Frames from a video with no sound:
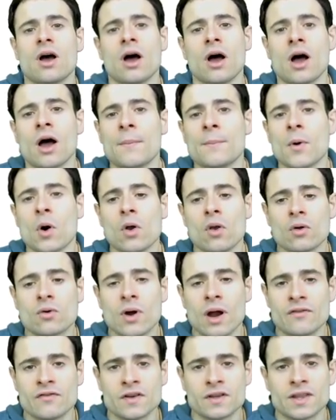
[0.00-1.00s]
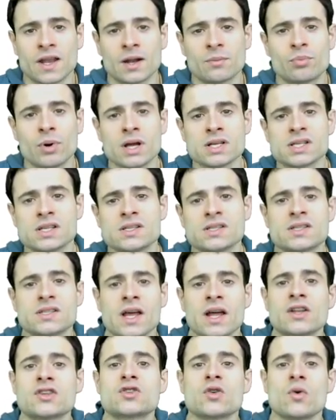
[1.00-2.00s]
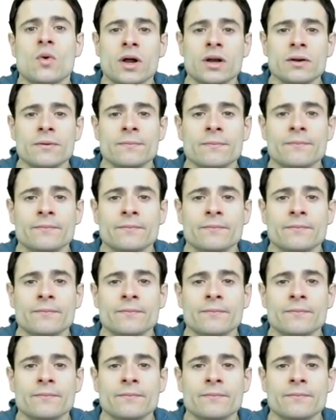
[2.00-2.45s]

um, holographic telepresence, and so on.